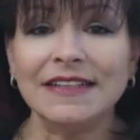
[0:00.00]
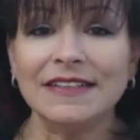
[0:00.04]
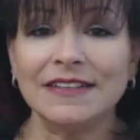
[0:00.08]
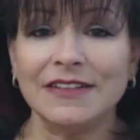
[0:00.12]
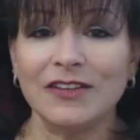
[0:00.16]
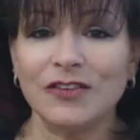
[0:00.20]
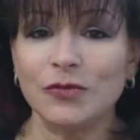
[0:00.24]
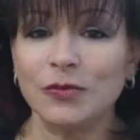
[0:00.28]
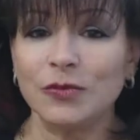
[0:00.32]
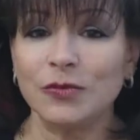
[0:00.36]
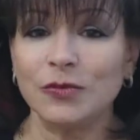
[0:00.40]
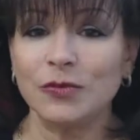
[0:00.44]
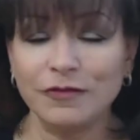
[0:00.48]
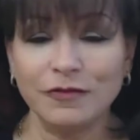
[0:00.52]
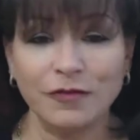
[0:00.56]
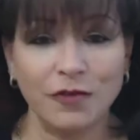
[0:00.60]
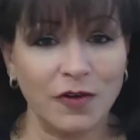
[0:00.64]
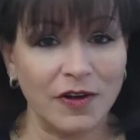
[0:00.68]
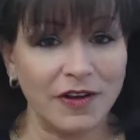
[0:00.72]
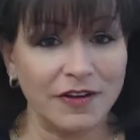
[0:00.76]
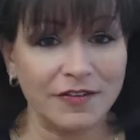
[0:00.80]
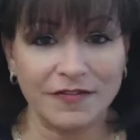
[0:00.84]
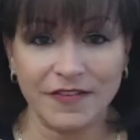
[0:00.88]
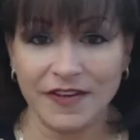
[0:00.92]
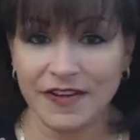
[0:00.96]
This will
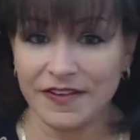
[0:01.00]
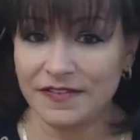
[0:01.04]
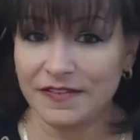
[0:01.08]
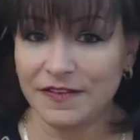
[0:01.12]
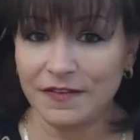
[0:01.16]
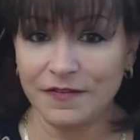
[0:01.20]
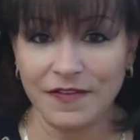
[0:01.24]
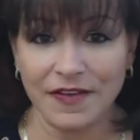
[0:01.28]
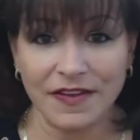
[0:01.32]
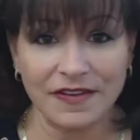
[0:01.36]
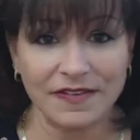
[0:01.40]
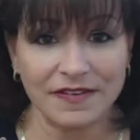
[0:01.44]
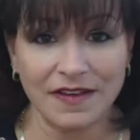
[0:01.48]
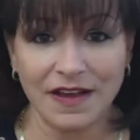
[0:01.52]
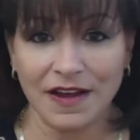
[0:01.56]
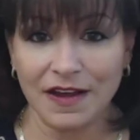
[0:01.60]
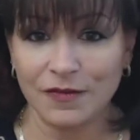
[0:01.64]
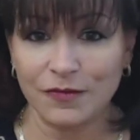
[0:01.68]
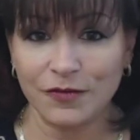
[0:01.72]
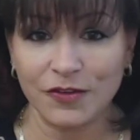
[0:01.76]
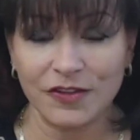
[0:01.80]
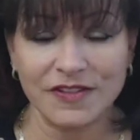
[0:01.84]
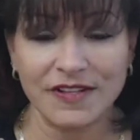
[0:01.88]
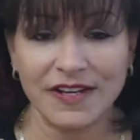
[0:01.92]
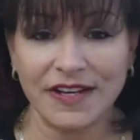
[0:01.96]
avoid face to face
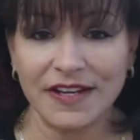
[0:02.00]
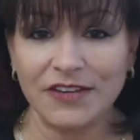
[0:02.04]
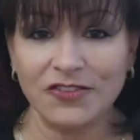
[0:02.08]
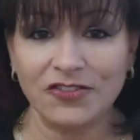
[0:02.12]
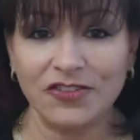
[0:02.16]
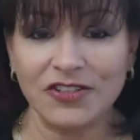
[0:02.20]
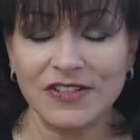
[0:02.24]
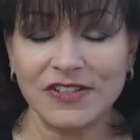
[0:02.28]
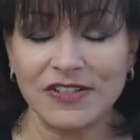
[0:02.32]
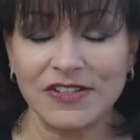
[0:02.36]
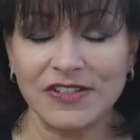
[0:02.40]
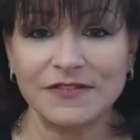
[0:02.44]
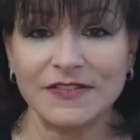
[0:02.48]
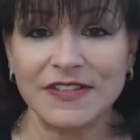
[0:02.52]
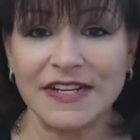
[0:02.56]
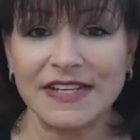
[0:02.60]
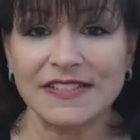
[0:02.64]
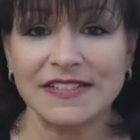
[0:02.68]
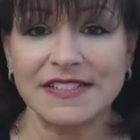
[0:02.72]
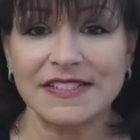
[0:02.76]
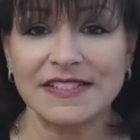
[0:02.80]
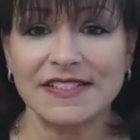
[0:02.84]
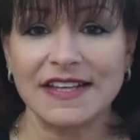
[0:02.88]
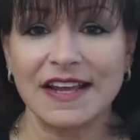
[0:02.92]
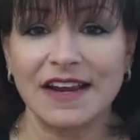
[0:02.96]
confrontations if
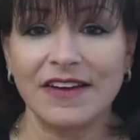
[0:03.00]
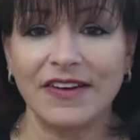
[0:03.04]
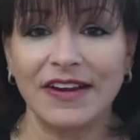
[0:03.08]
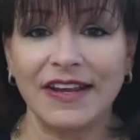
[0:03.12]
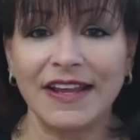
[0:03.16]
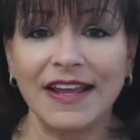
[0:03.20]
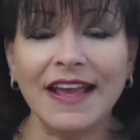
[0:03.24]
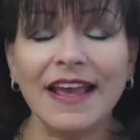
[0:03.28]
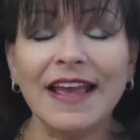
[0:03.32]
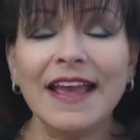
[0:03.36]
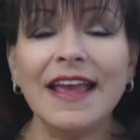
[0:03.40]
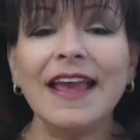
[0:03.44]
necessary,